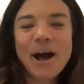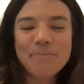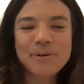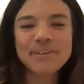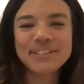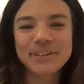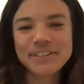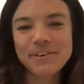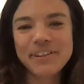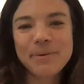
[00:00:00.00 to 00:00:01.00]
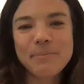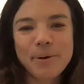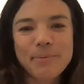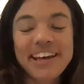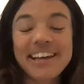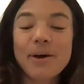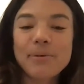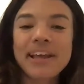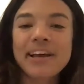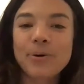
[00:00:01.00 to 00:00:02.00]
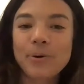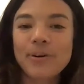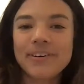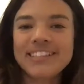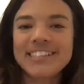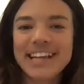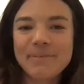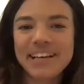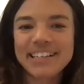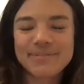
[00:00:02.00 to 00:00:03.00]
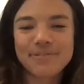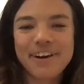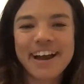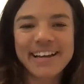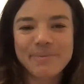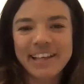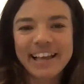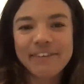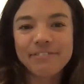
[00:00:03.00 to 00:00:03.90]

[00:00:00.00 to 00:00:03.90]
I'll be resourceful in the moment and I'll be like, cool, it's time to get some variety in my life.